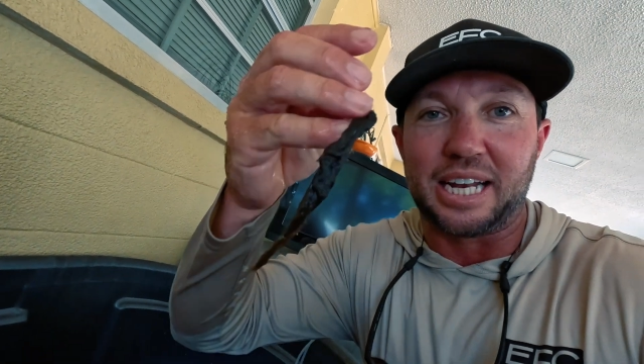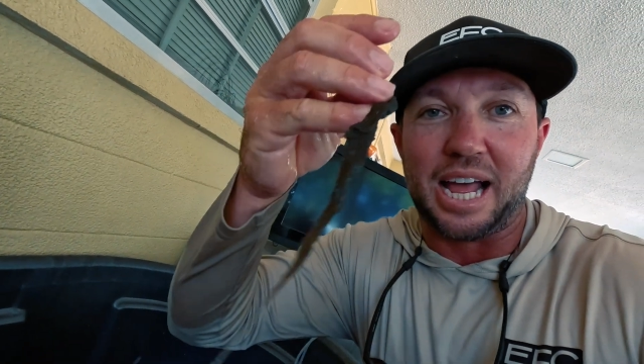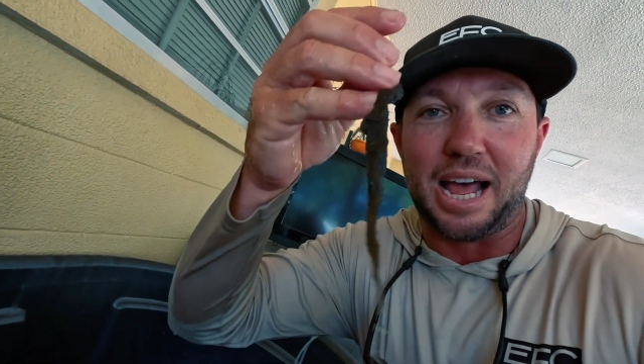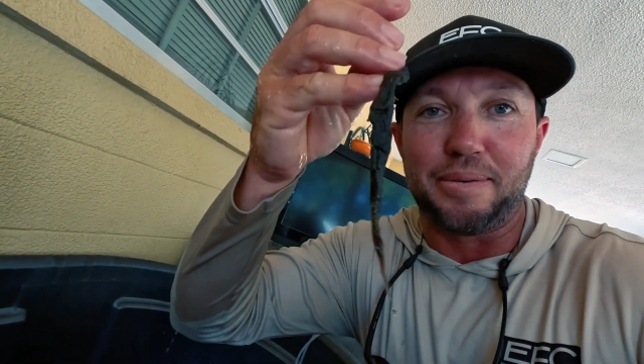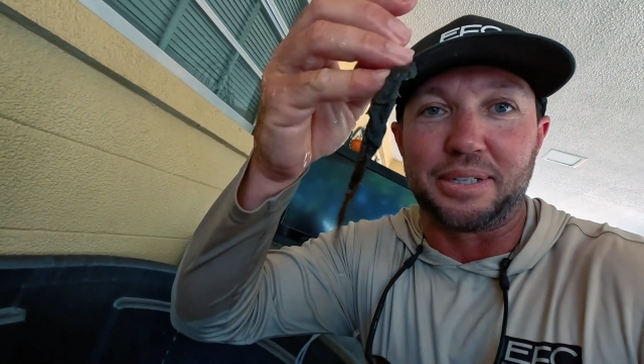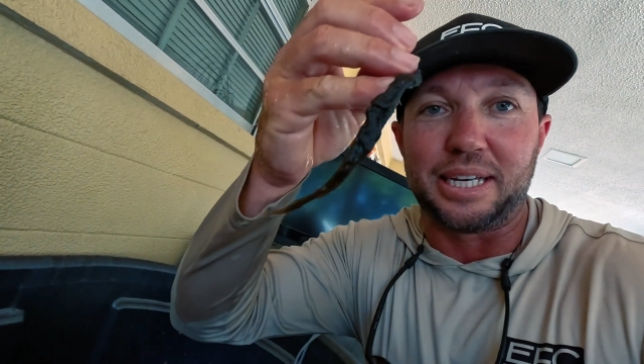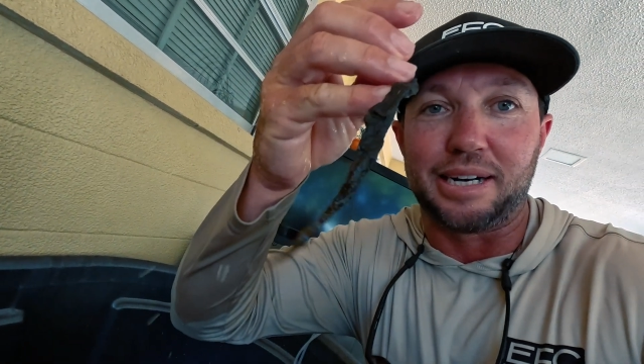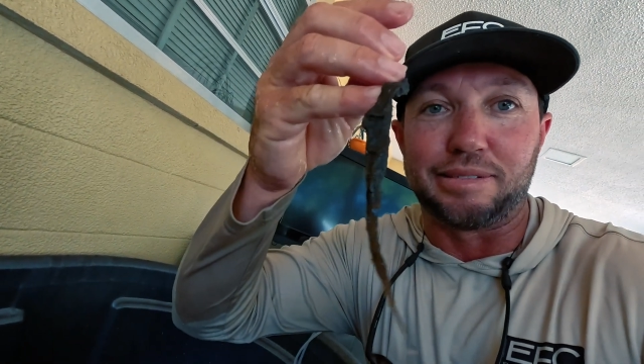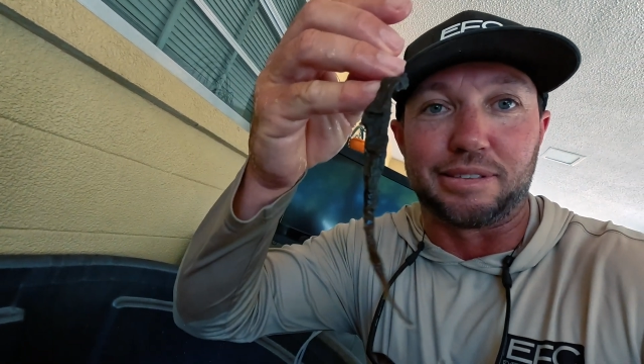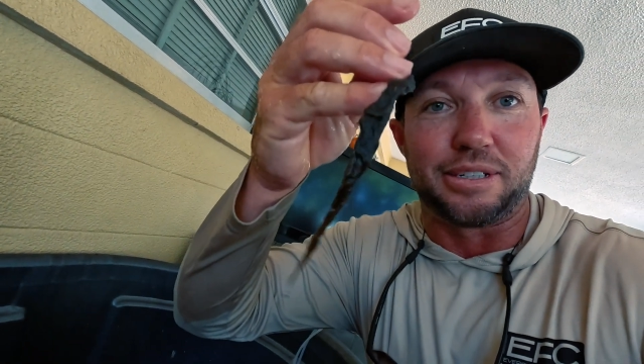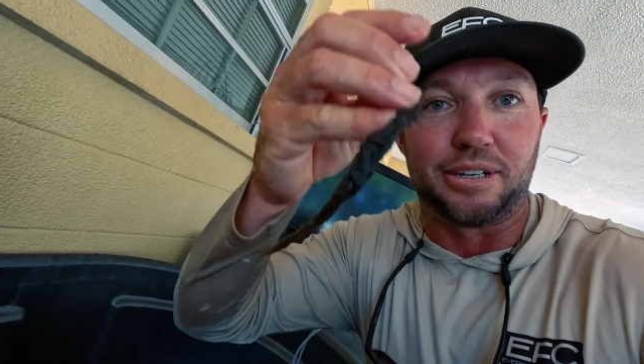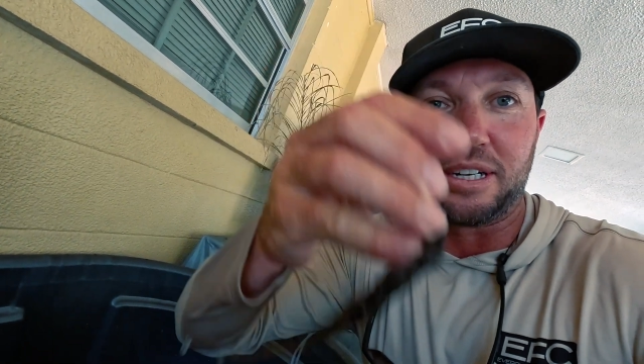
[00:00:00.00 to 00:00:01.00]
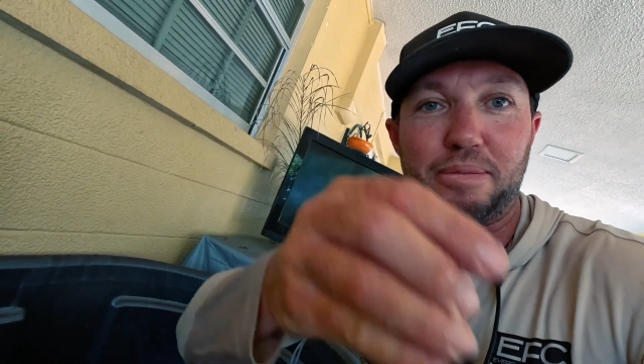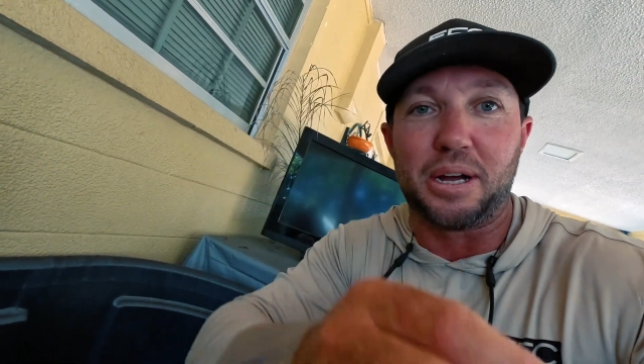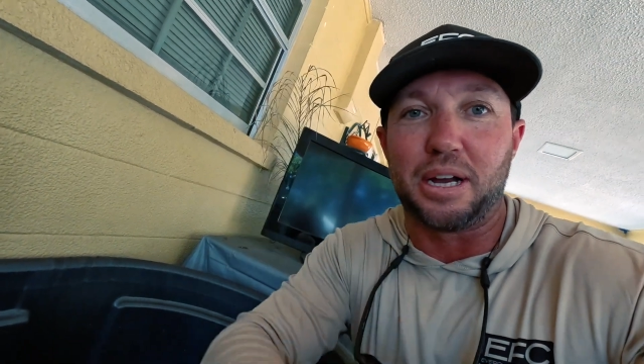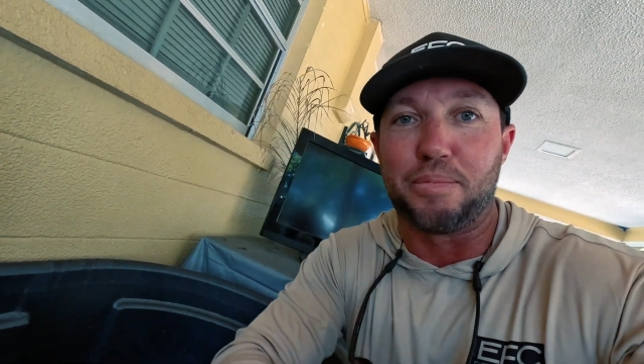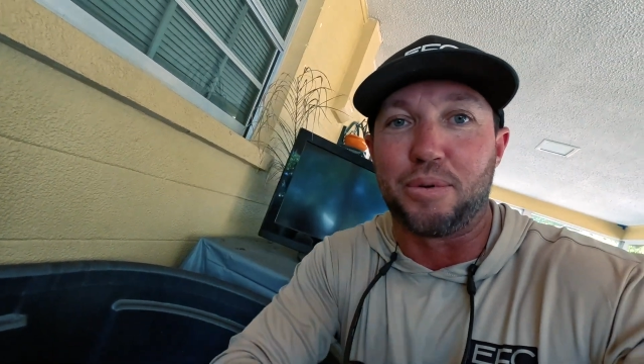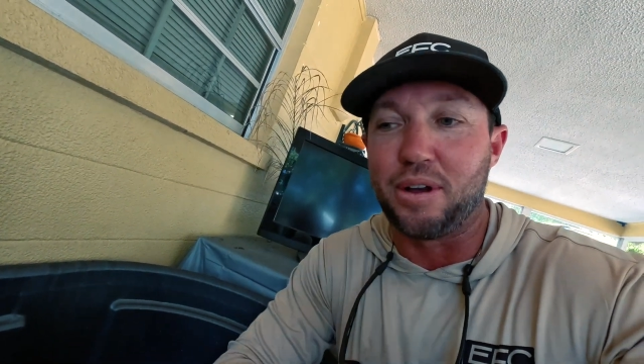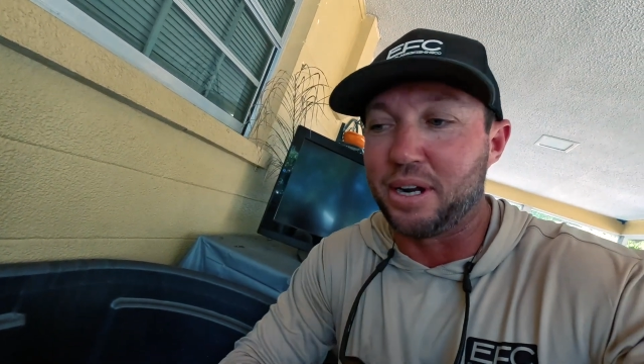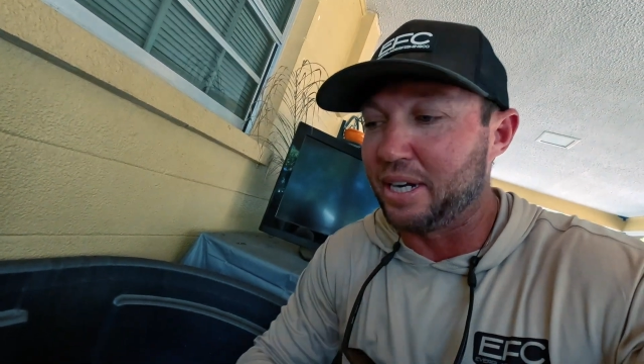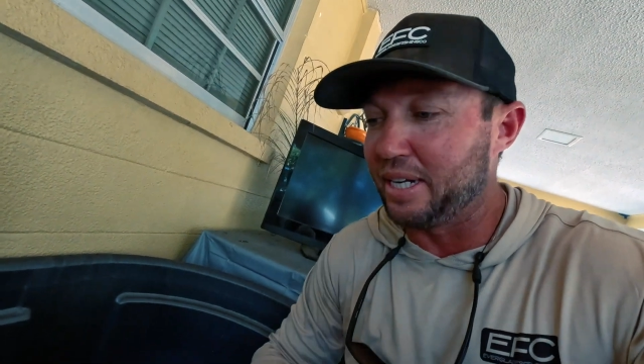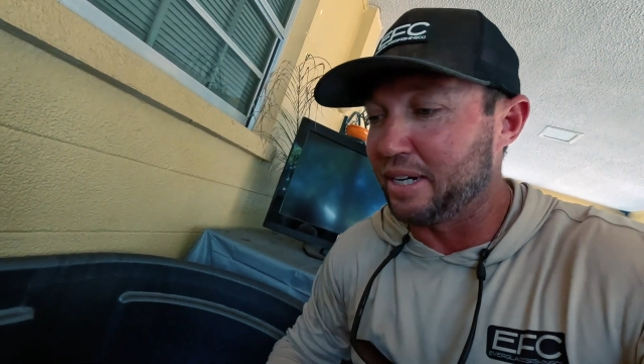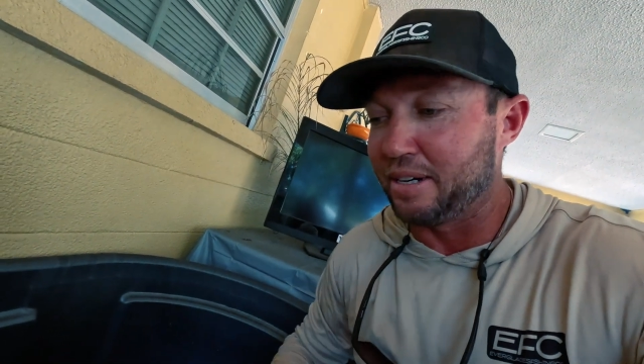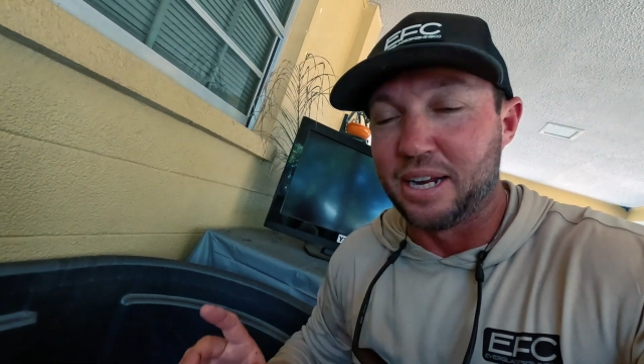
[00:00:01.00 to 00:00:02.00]
that habitat I was talking about I brought
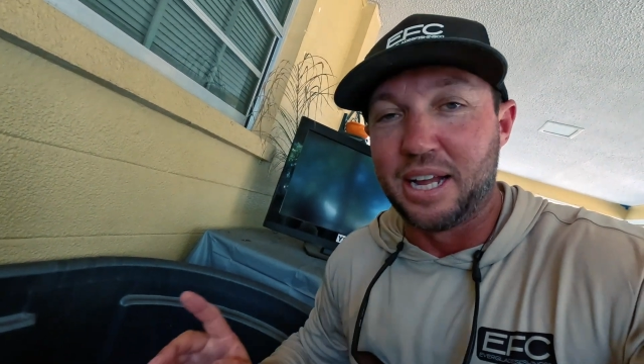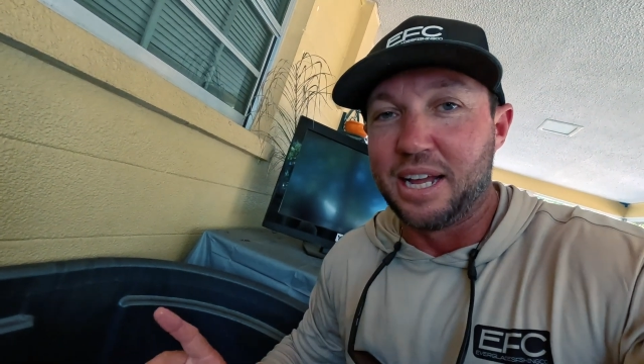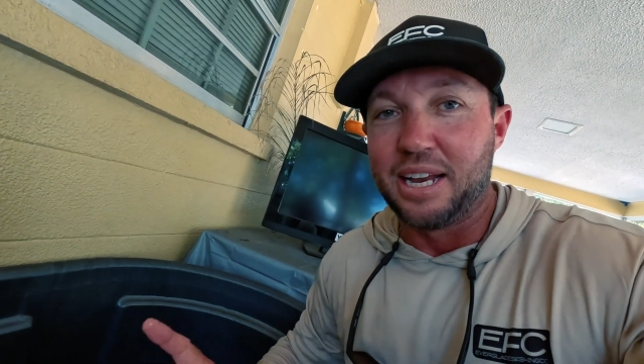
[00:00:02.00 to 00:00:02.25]
in here.